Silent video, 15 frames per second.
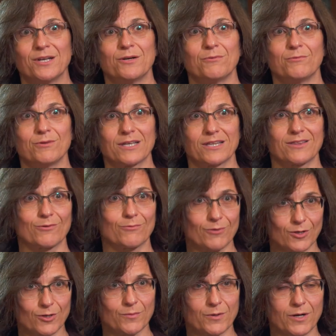with the
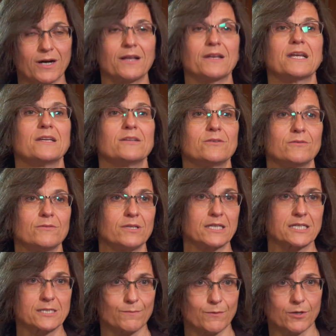robot and do the
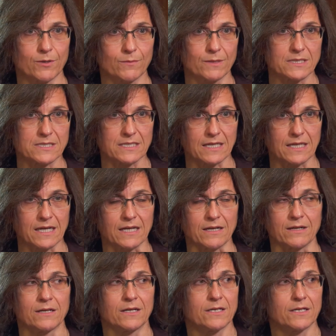experiments again.